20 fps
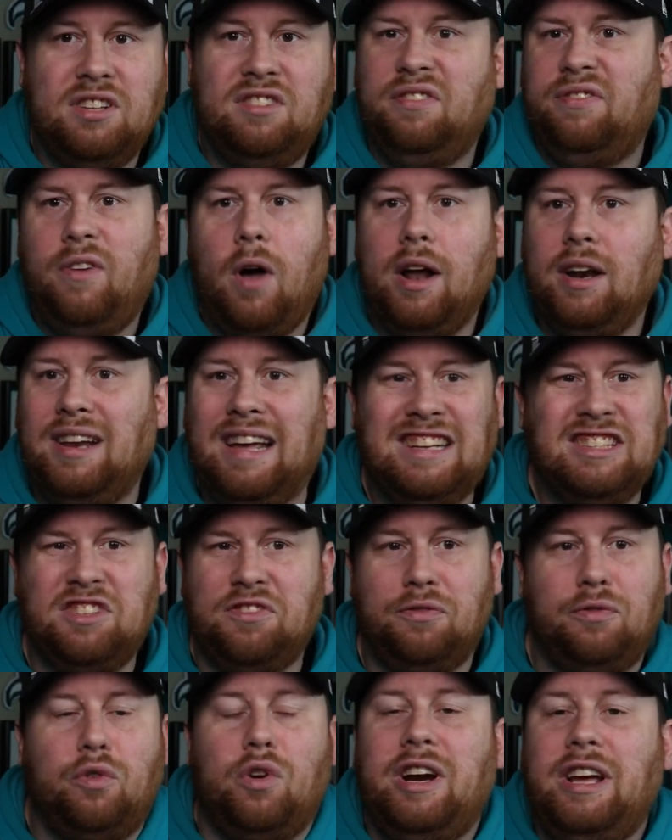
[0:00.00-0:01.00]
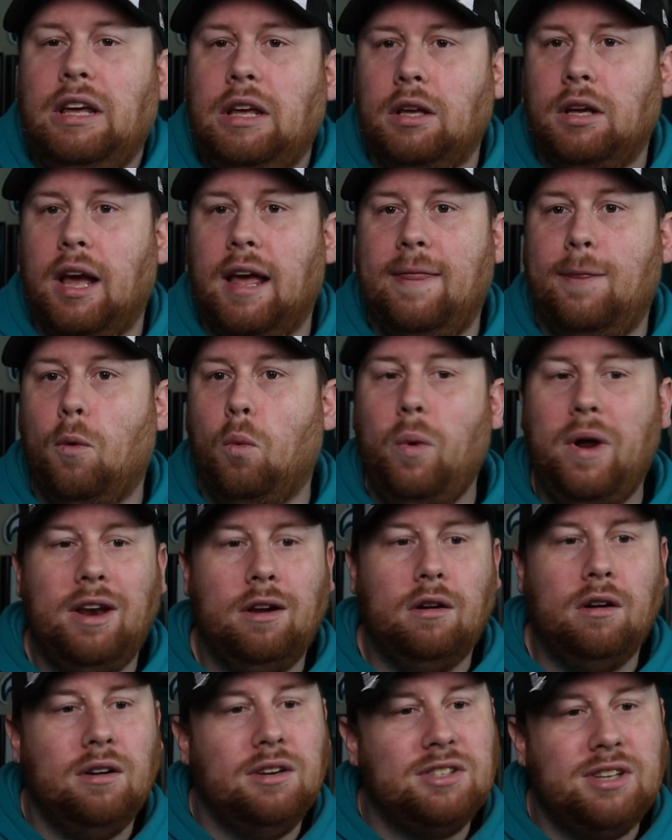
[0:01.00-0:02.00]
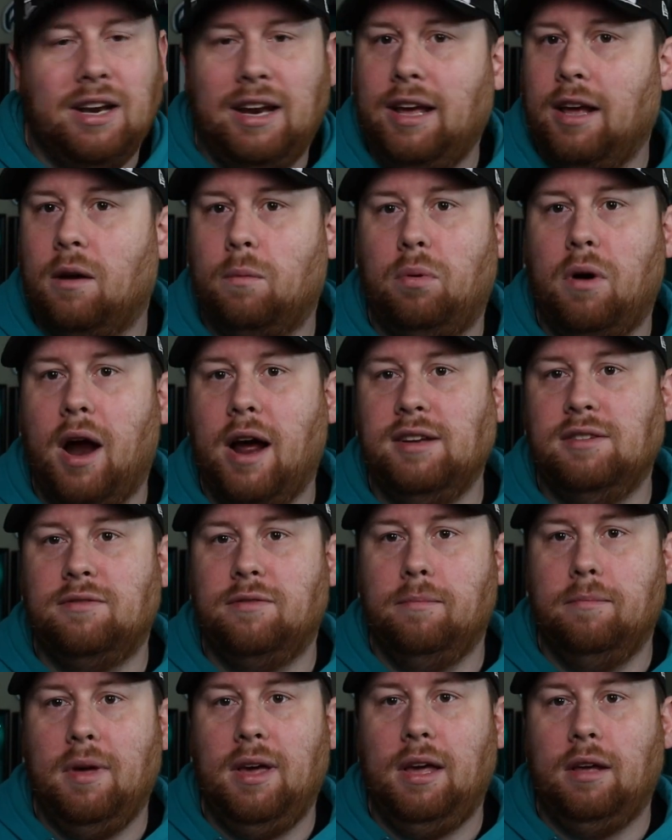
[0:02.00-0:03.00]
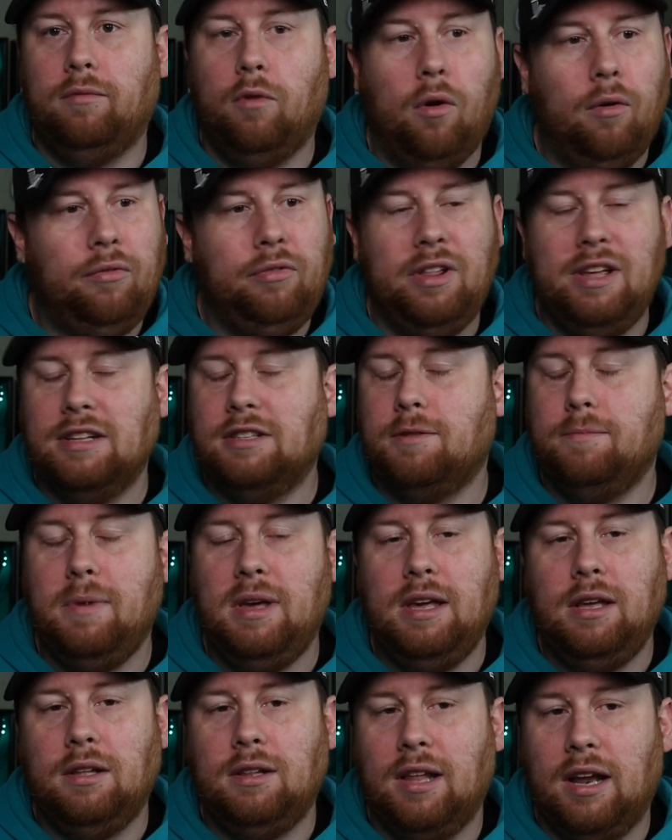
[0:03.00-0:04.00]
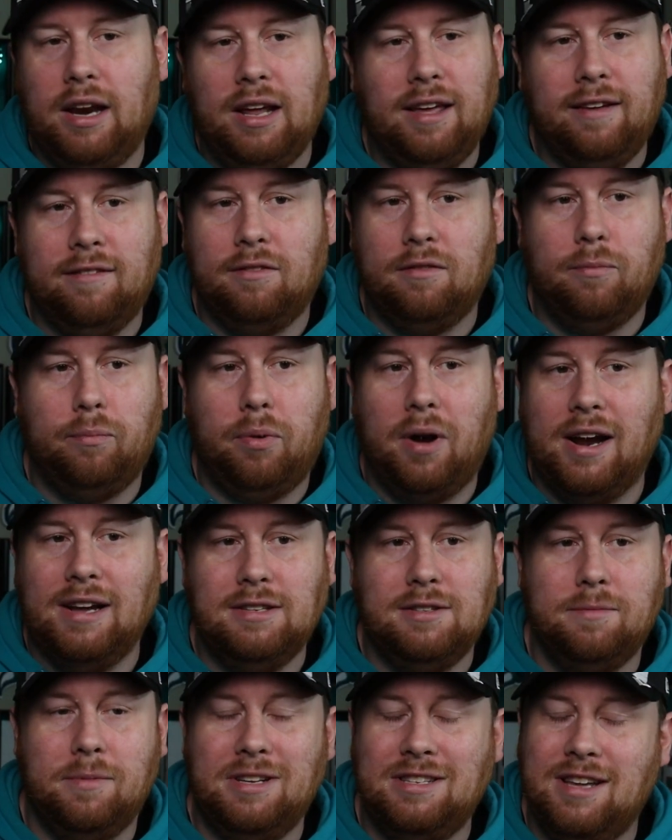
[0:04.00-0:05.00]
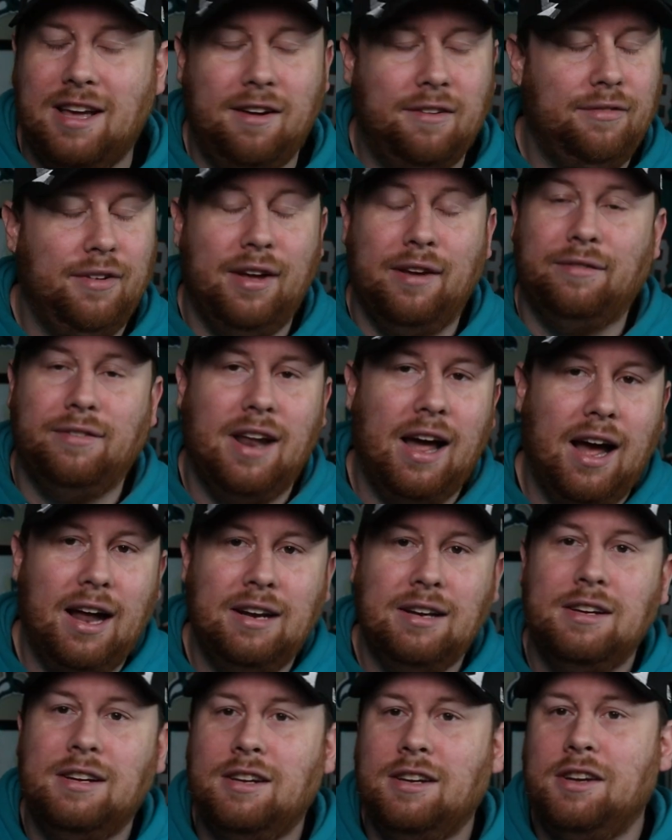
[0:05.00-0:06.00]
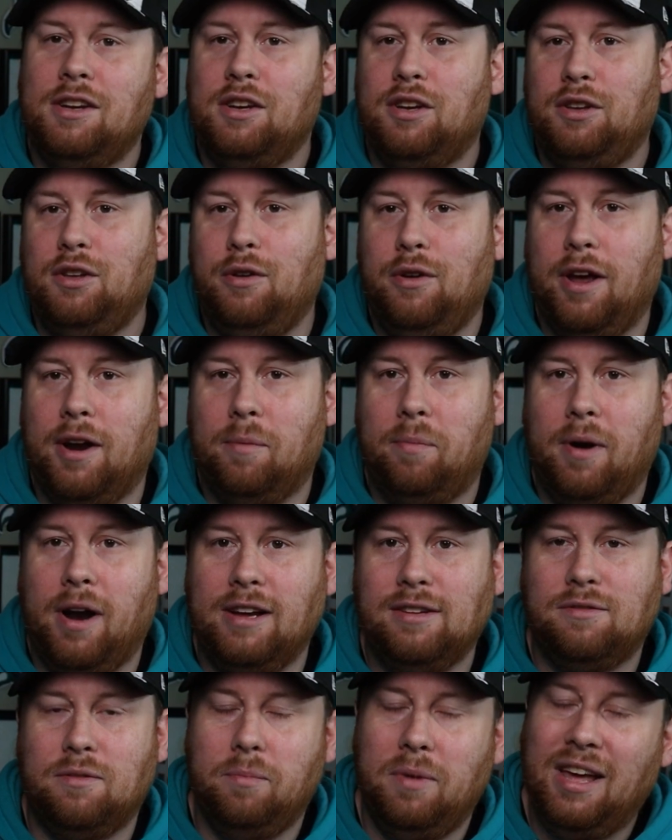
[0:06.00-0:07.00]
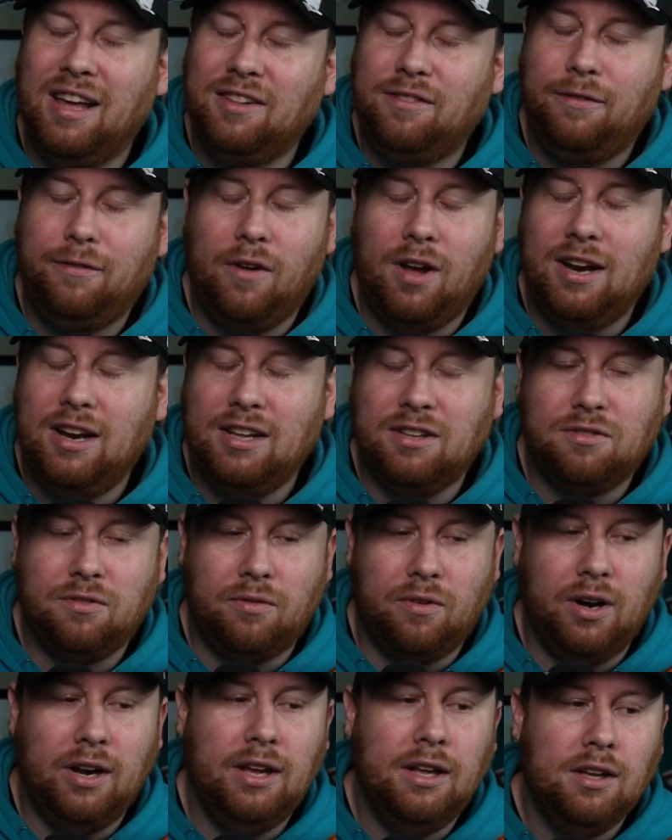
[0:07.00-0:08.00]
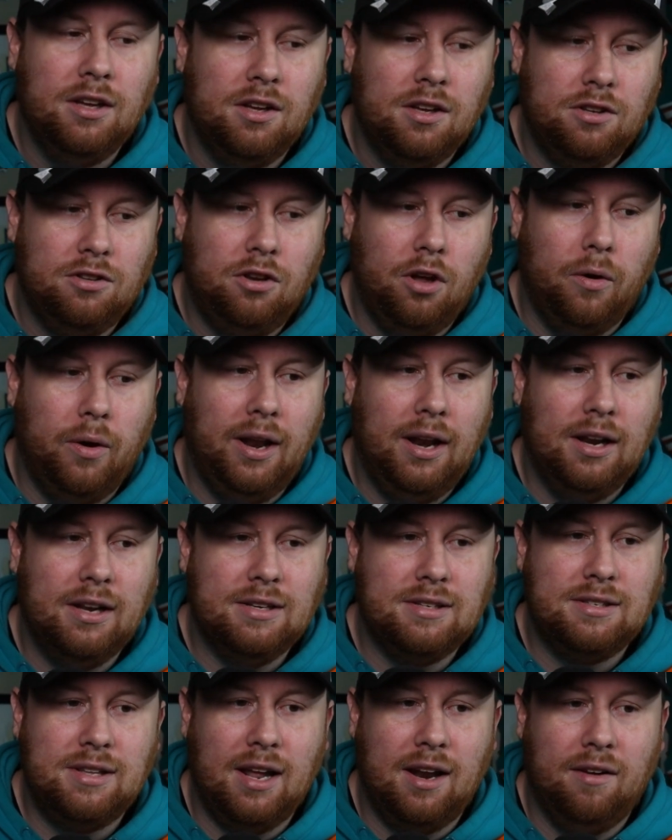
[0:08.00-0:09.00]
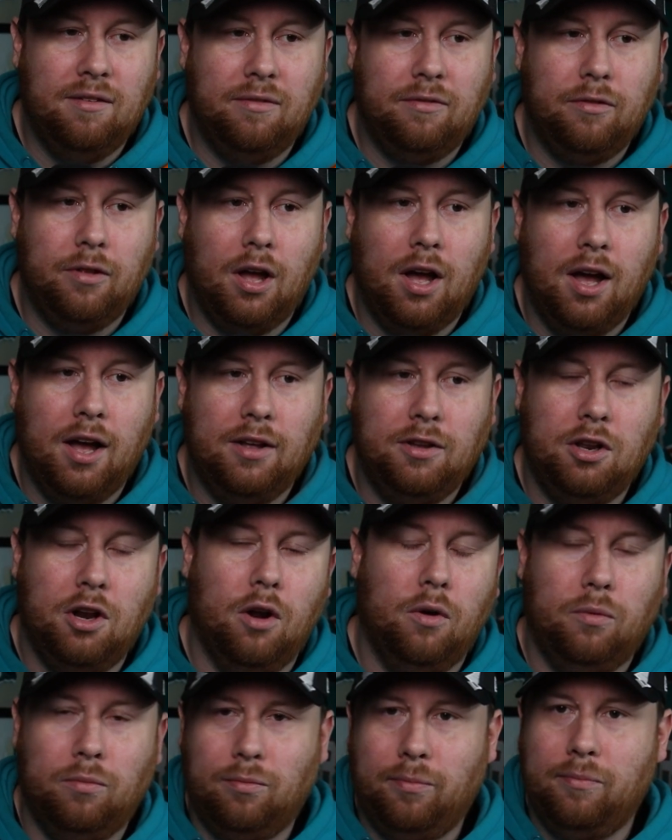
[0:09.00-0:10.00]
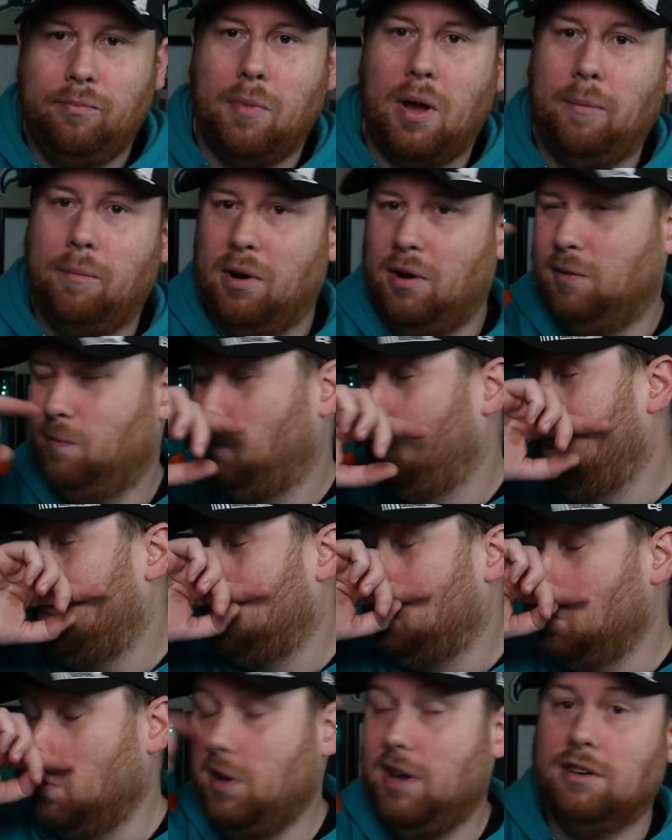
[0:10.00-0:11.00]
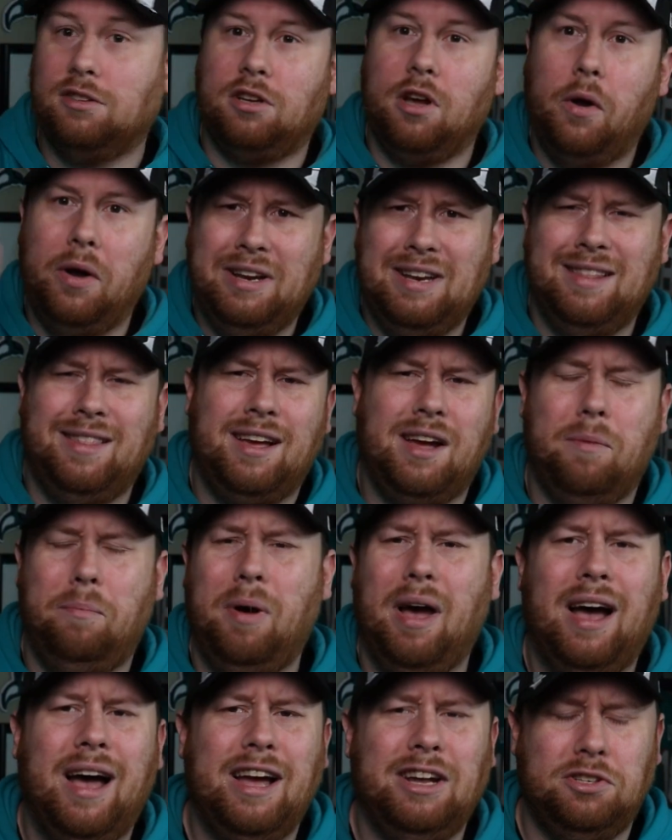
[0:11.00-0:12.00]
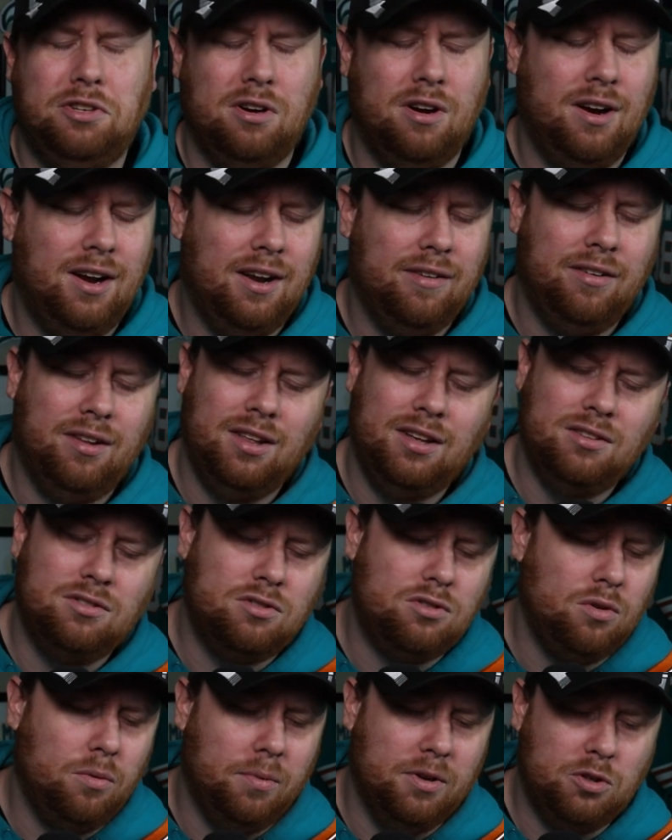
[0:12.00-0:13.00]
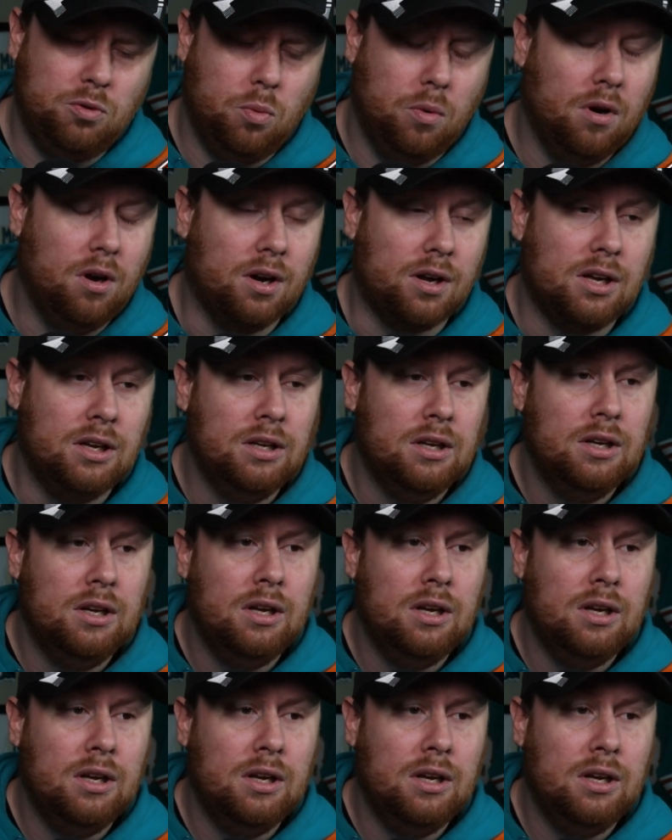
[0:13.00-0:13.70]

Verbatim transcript: It's fun, it's free, and the winner is going to get a prize from me. Hopefully it's me, then I give a prize to myself. If not, you get a prize from me. It's fun, it's free. Do it instead of, you know, remember 2 years ago I did like a pie chart and everything. It's so much work.